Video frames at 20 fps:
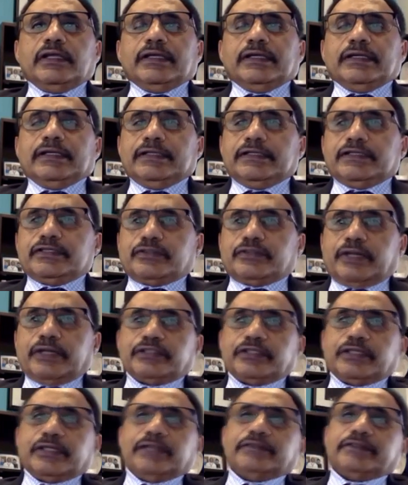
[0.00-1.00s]

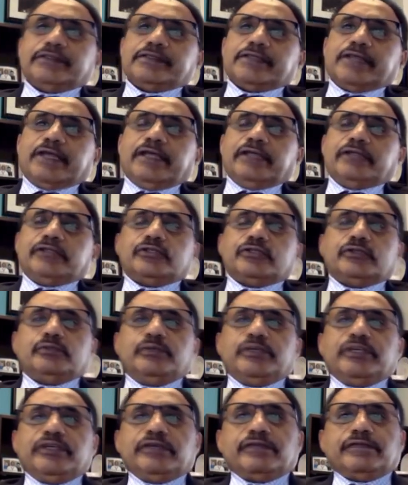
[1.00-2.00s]
instructional design should
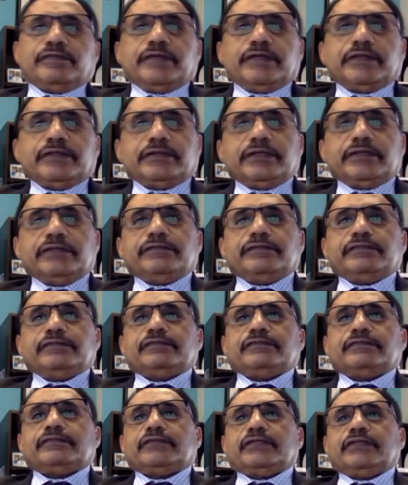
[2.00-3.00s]
be effective,
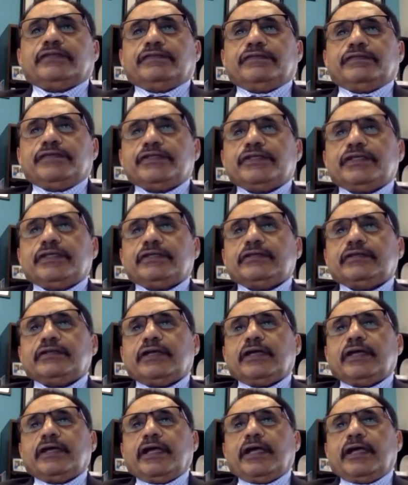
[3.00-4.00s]
efficient,
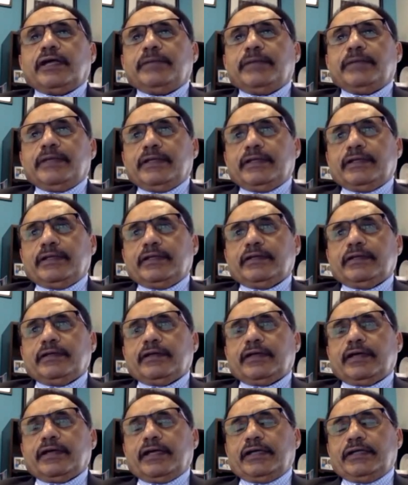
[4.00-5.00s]
appealing,
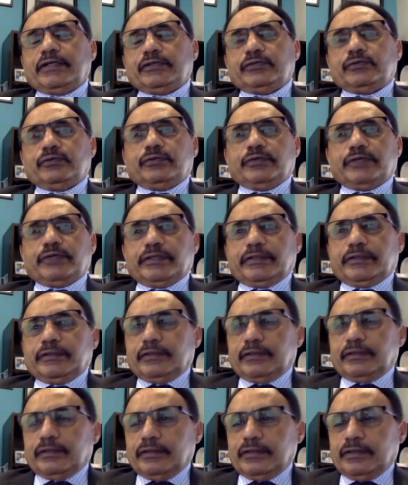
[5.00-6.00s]
and enduring.
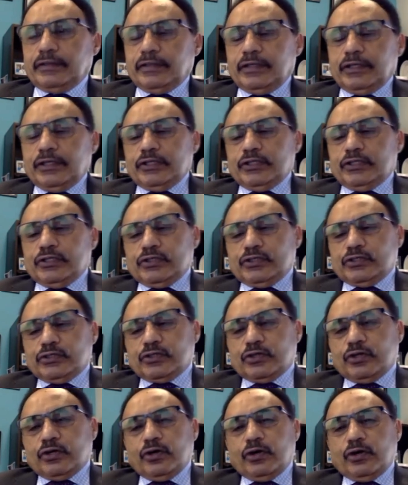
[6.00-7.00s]

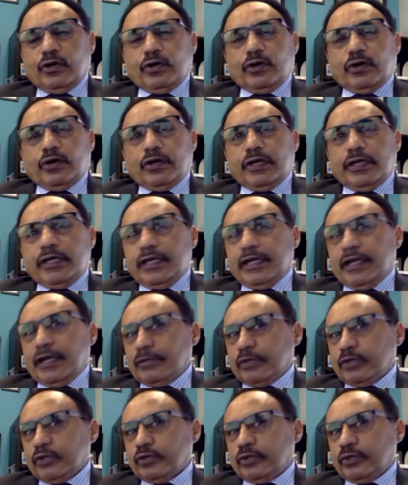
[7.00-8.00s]
So here I'm
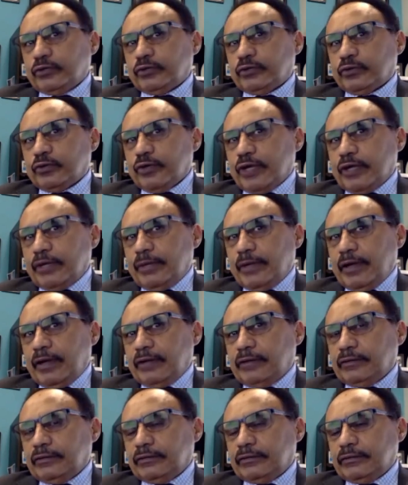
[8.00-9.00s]
not going to talk
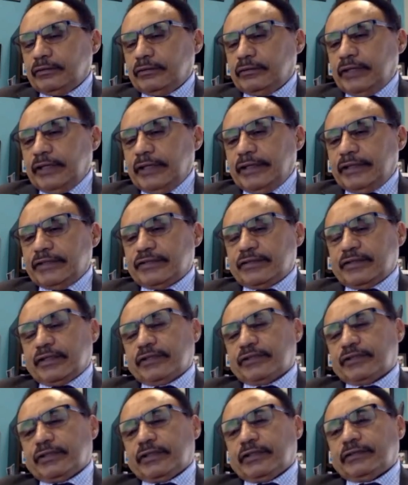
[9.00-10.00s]
about the
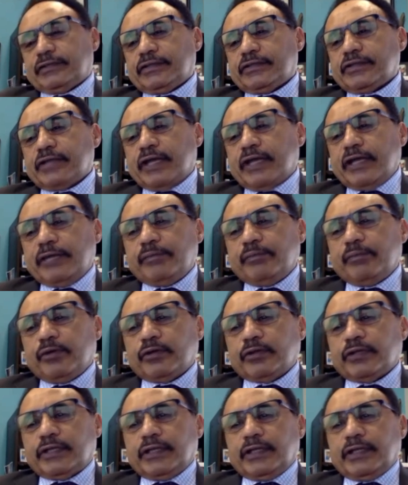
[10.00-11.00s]
instructional design
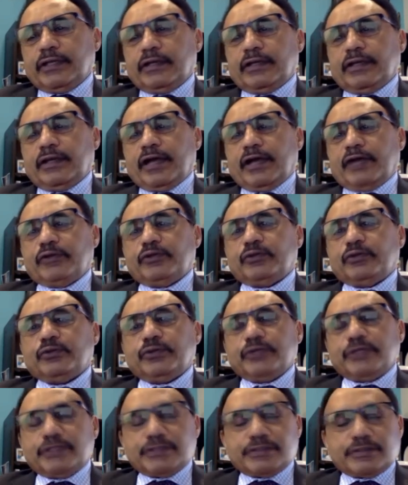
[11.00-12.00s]
model and how you do
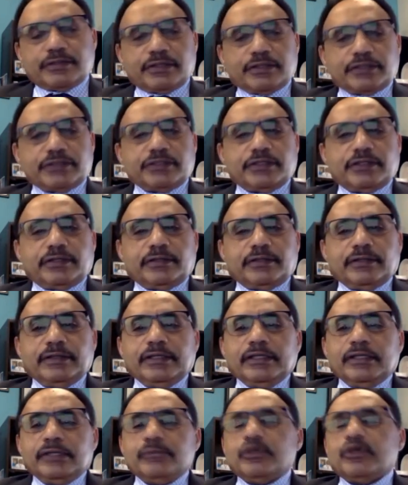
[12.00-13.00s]
instruction,
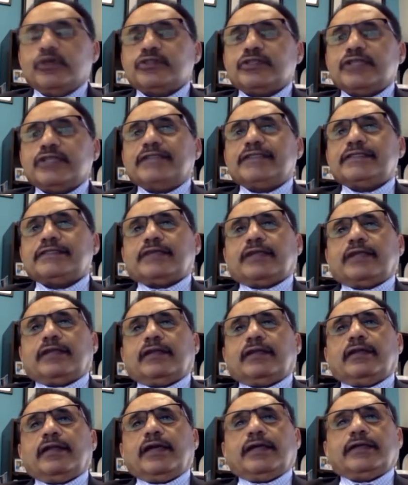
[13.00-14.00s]
because that is a
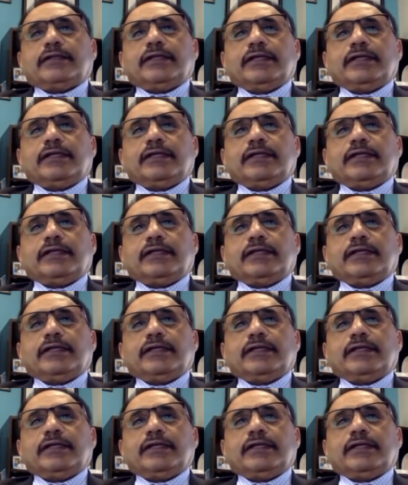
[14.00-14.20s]
lot.